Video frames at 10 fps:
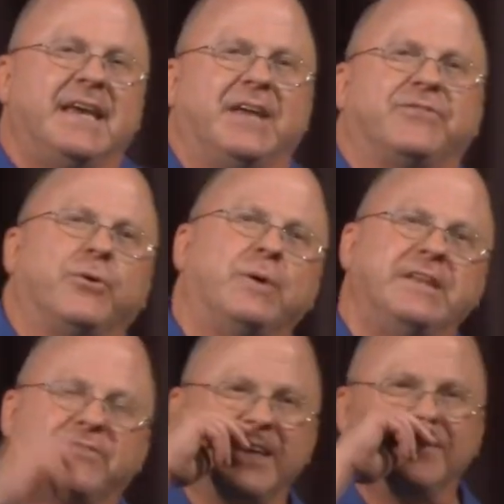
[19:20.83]
And so when
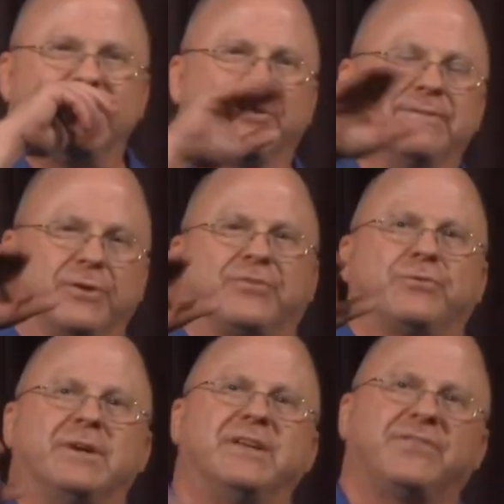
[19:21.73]
He says there in verse
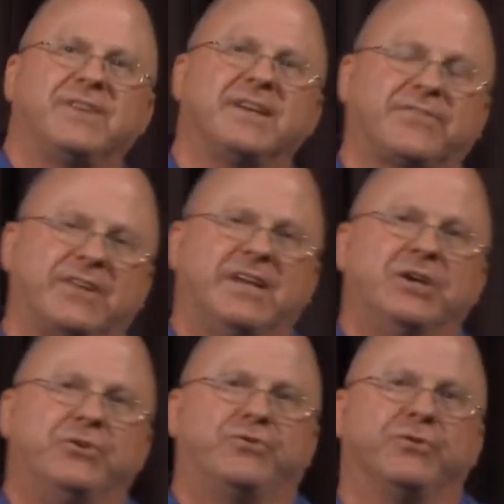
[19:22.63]
26,
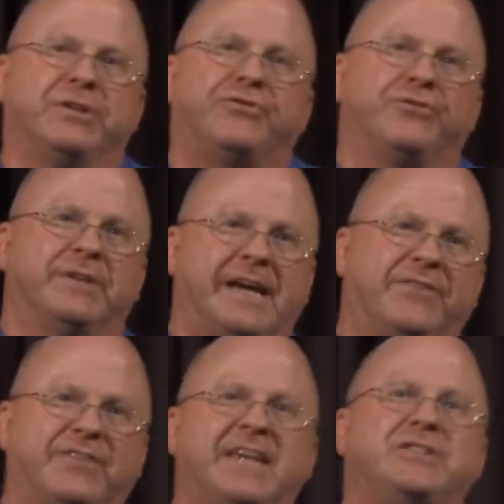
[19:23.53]
truly, truly, I
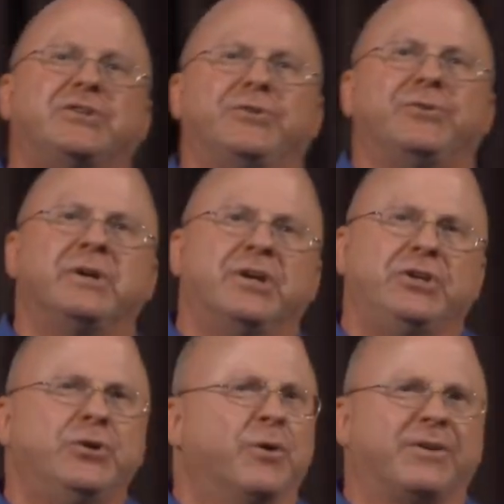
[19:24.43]
say to you,
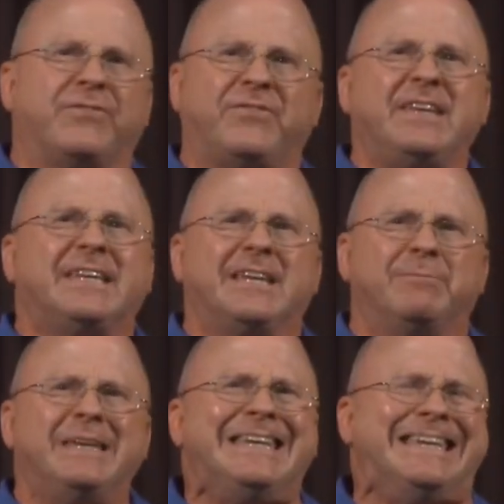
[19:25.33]
you are seeking
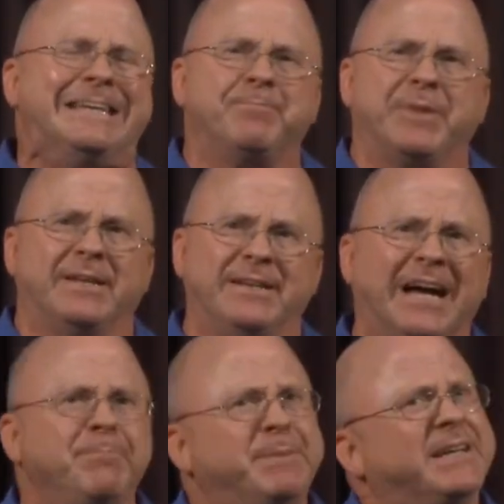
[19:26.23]
me
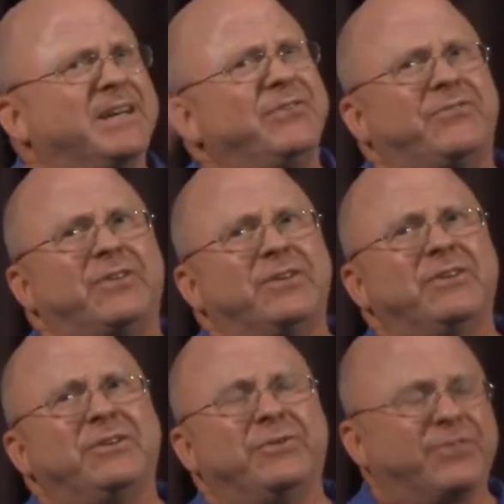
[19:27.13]
not because
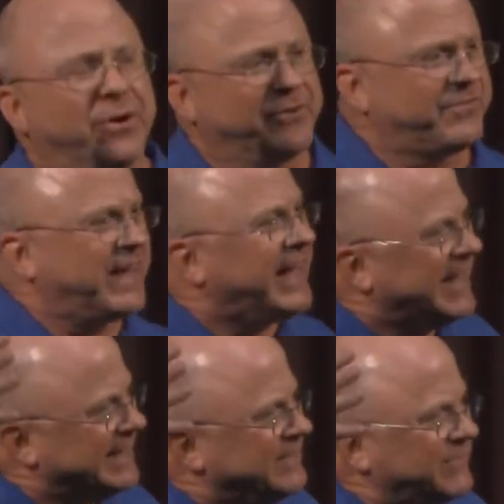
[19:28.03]
you saw
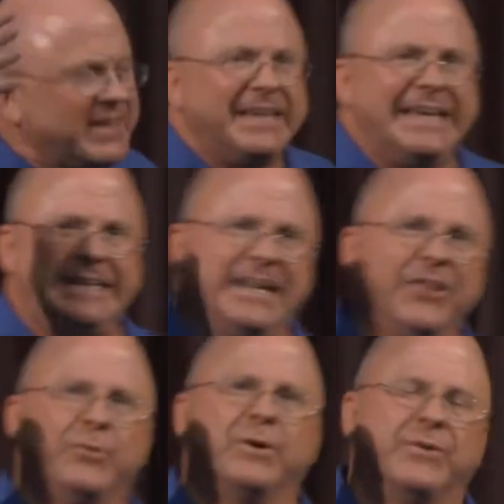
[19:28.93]
signs. In
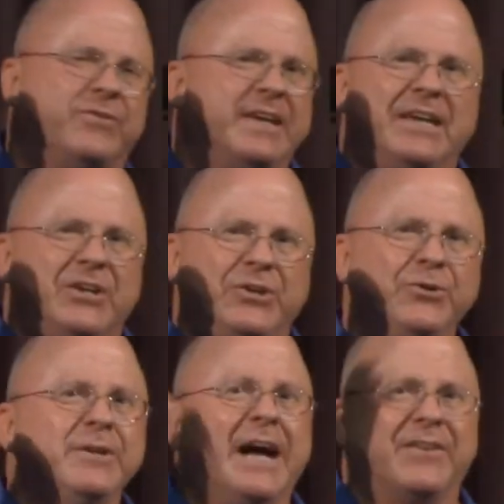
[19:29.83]
other words,
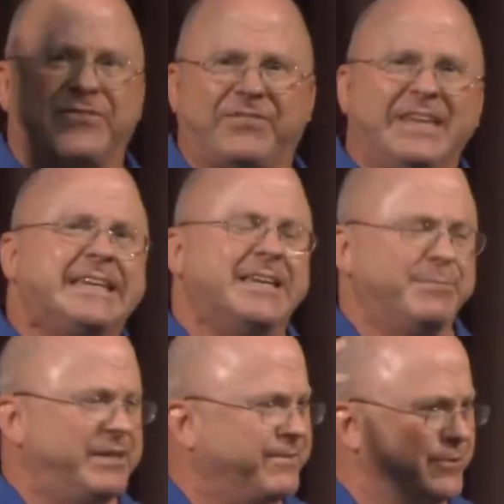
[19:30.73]
you're not seeking
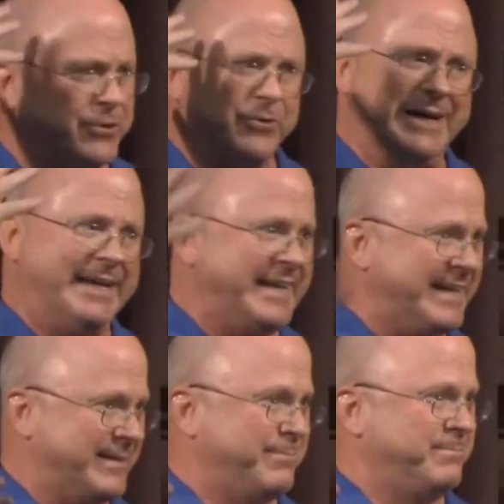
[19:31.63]
me for who I
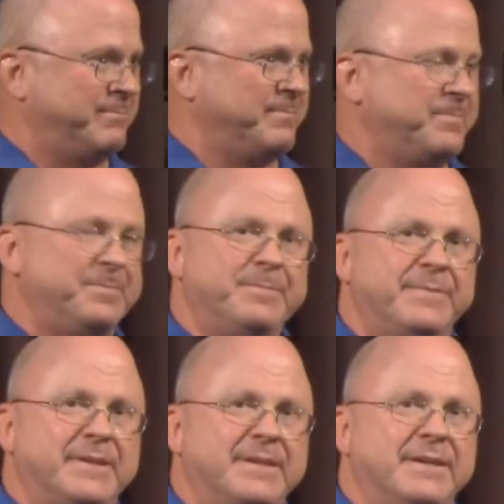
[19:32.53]
am.
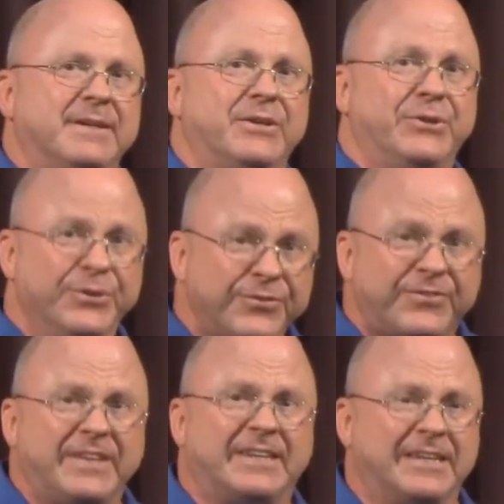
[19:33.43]
You're
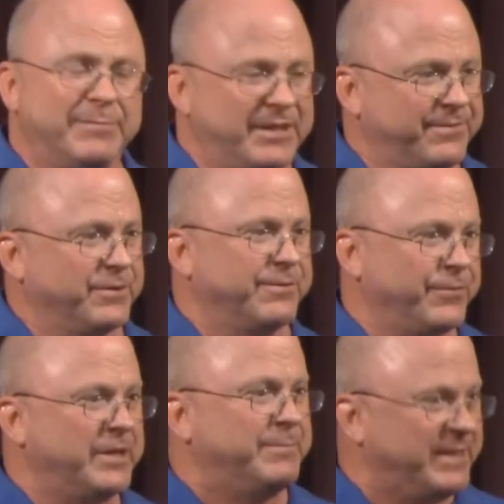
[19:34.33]
seeking me for a
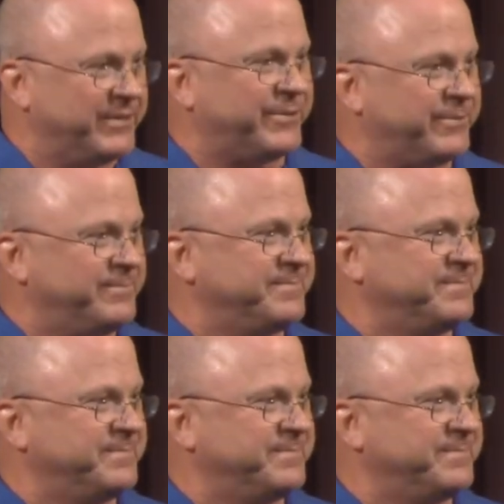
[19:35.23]
free meal.